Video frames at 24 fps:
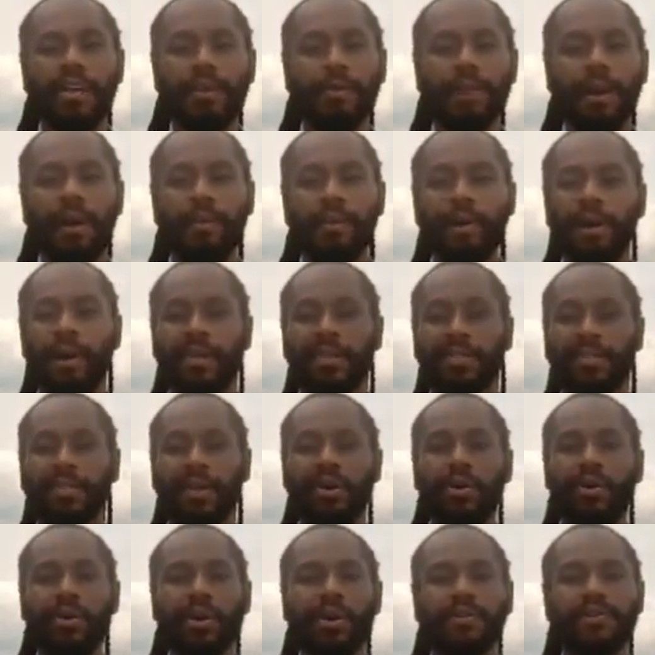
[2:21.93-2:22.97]
The Bible calls it a
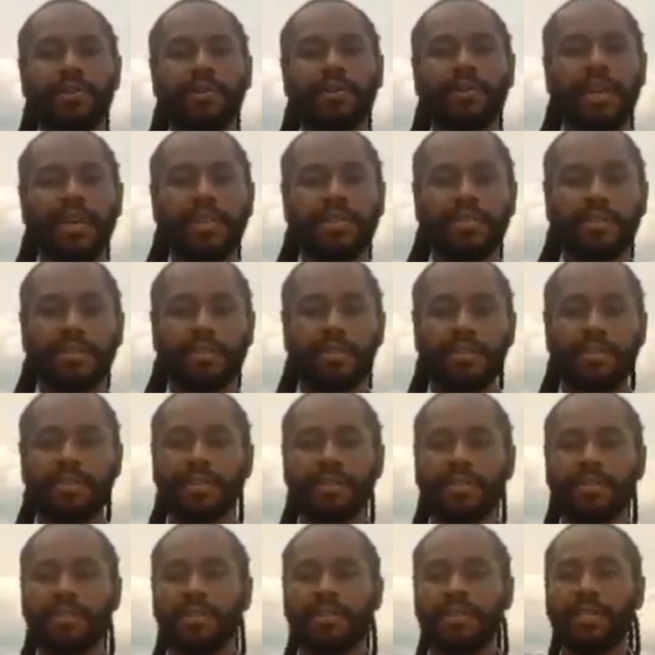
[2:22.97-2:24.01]
hunger for
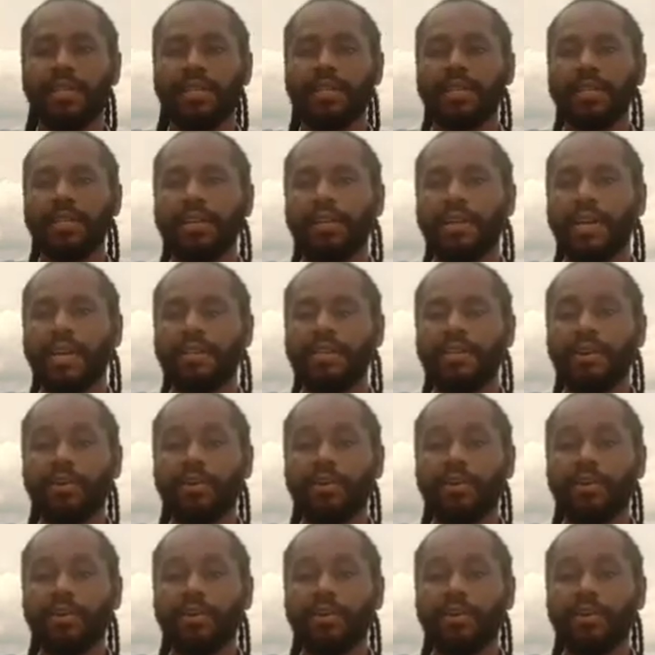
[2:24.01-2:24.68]
righteousness, right?